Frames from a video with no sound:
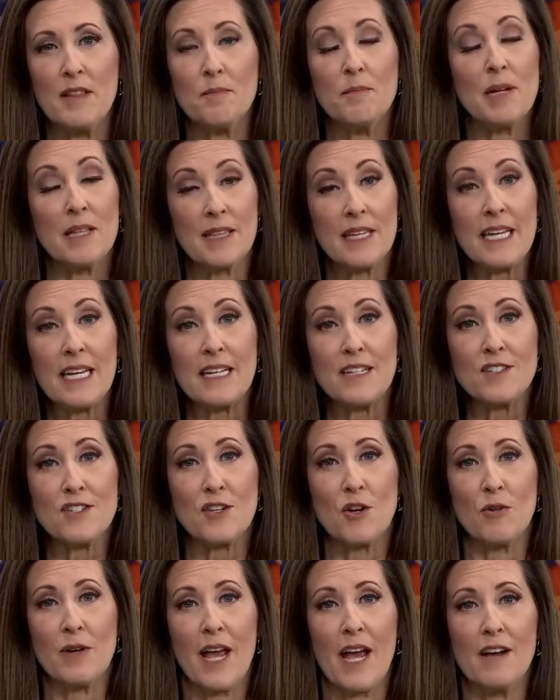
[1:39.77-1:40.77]
police
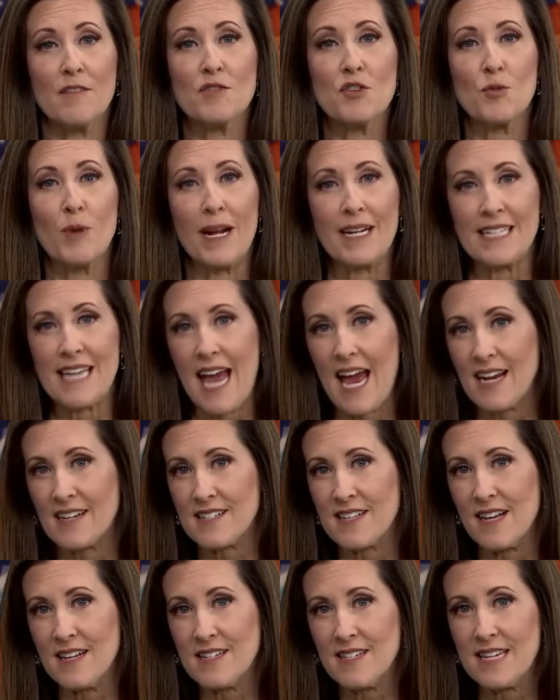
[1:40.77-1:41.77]
don't have direct
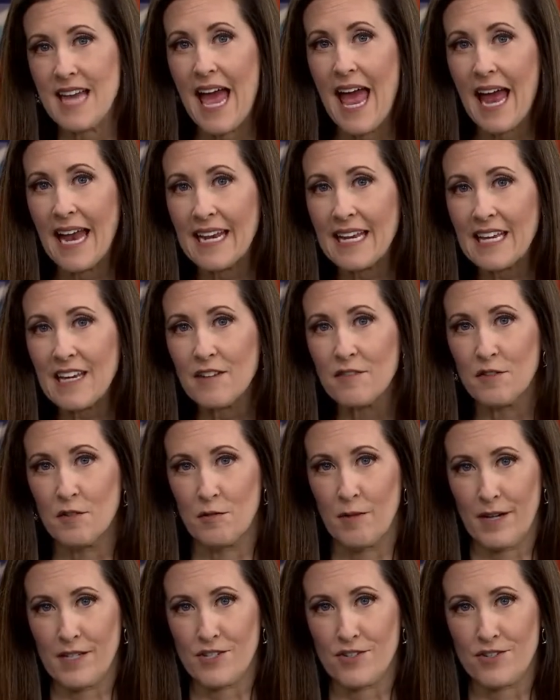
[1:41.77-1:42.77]
access to any of the
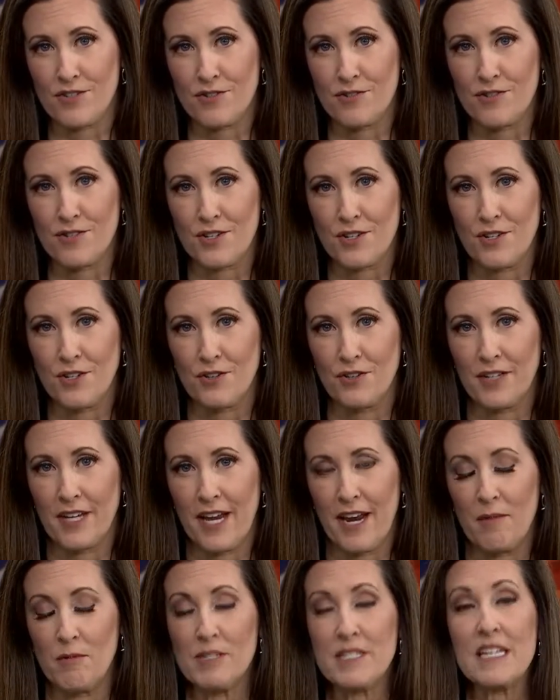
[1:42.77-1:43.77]
registered security
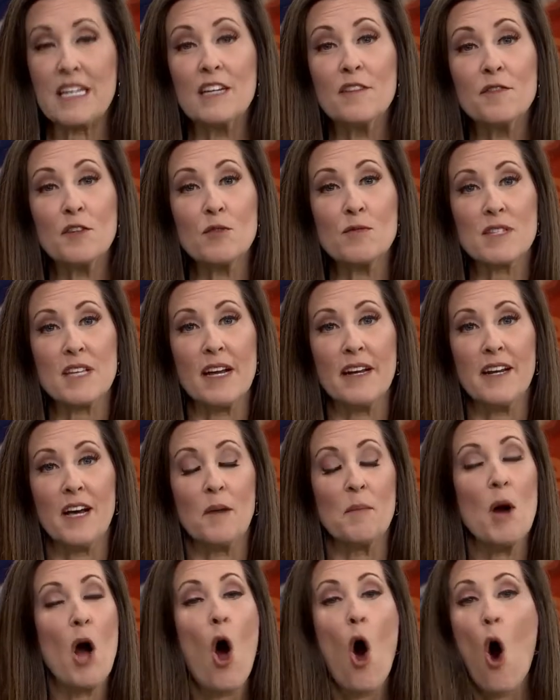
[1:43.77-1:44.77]
cameras. If you sign up,
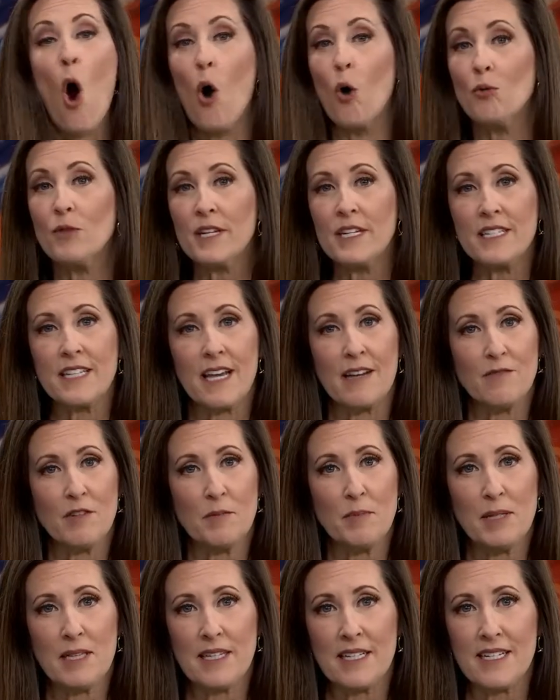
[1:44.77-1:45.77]
only Danville
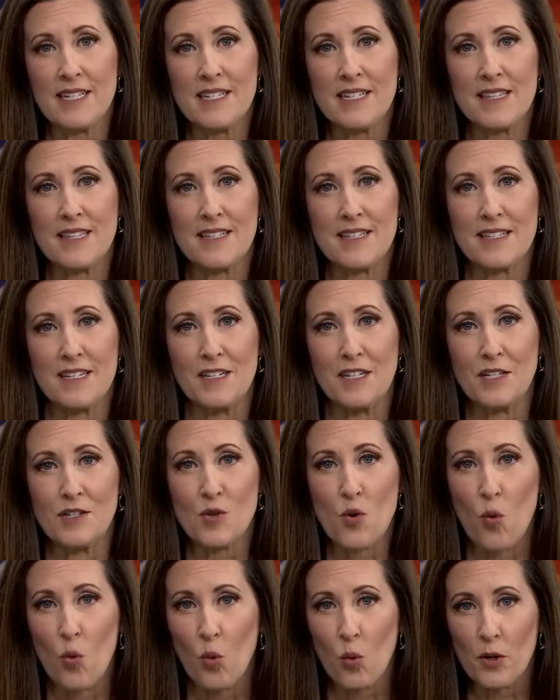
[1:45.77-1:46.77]
Police and the city's
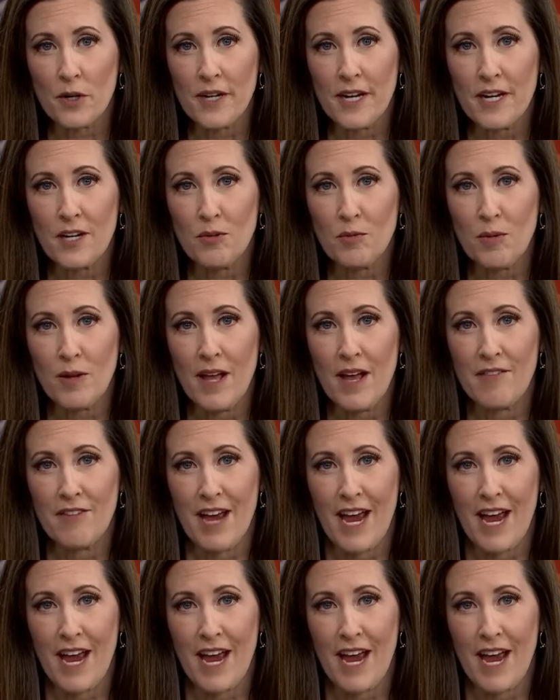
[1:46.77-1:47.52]
coordinator will have